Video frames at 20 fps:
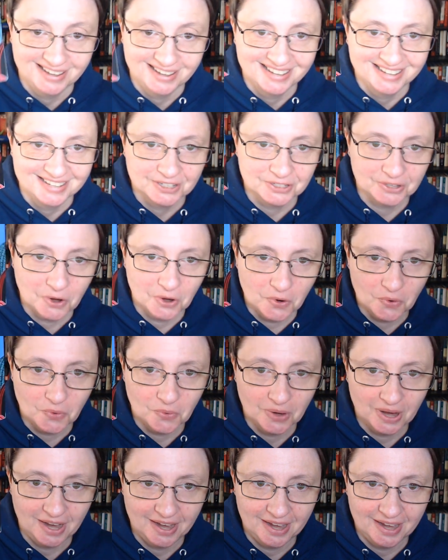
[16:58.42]
So
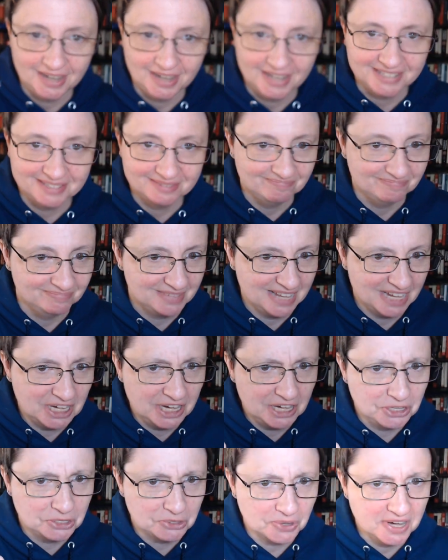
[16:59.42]
uh, it, it, it
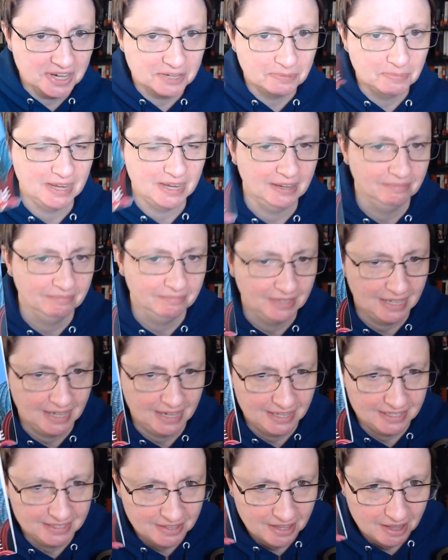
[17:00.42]
intrigued me.
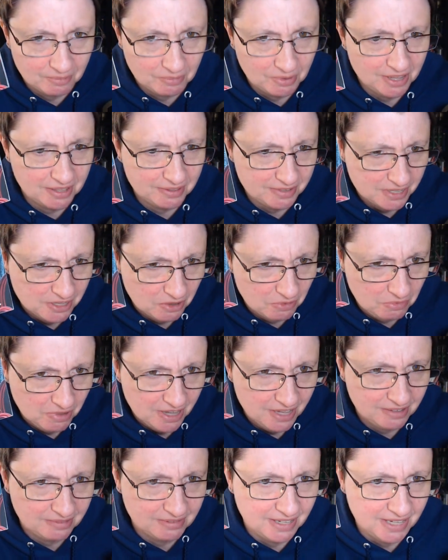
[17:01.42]
I thought, well, you know
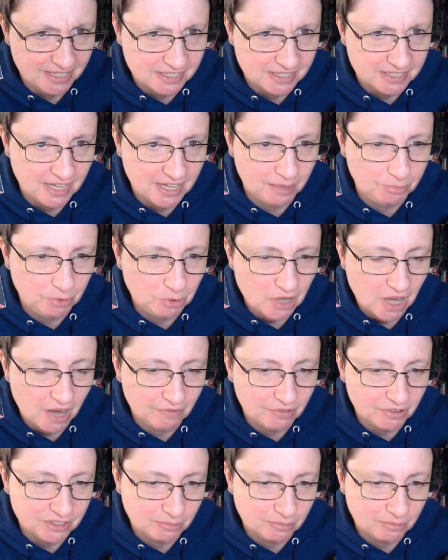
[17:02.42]
what? And it's a debut novel.